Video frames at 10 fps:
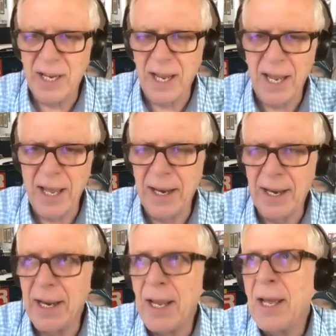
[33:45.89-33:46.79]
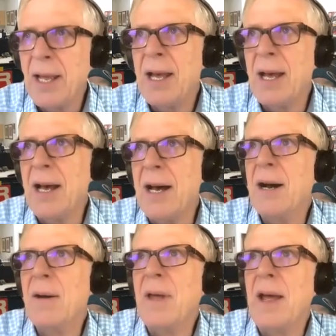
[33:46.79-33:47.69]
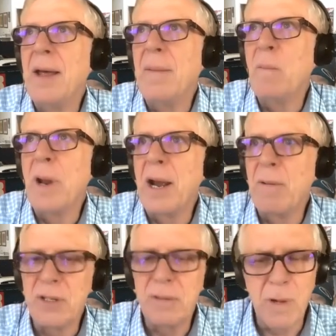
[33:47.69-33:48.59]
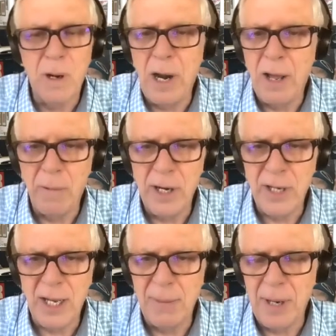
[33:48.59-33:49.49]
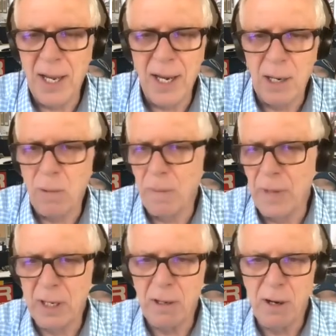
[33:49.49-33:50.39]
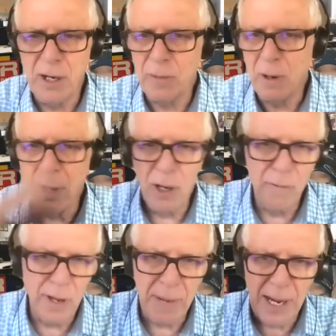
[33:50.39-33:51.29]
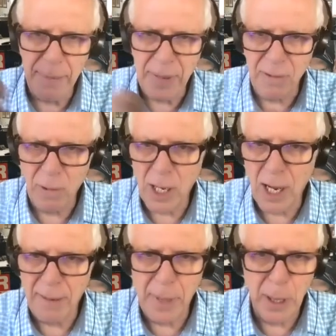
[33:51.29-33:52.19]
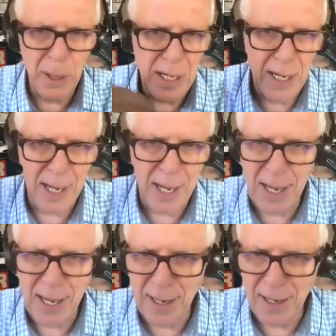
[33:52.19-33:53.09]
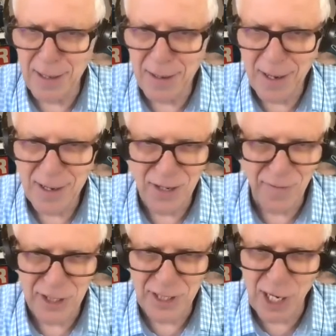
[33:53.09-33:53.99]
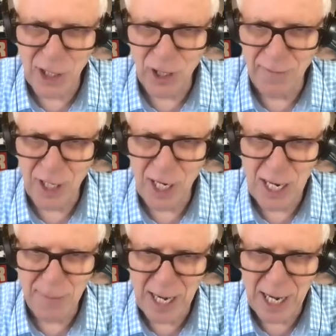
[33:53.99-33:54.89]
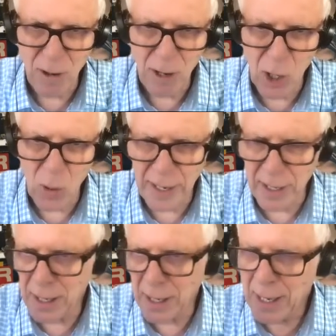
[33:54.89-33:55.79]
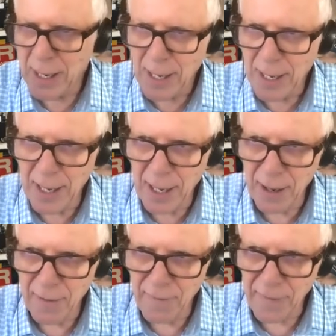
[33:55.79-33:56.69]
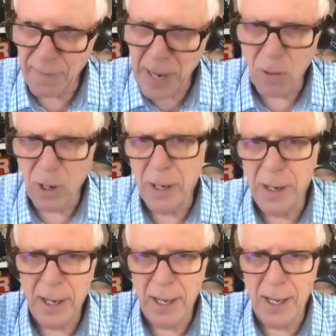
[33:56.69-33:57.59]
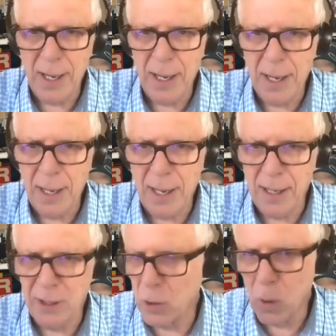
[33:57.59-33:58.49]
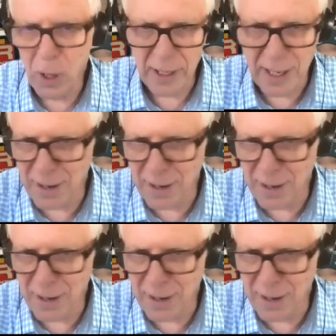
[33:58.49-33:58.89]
And when I was around racing in the beginning, the cars were all over the map in reliability and sophistication of team and aero and of power and torque, and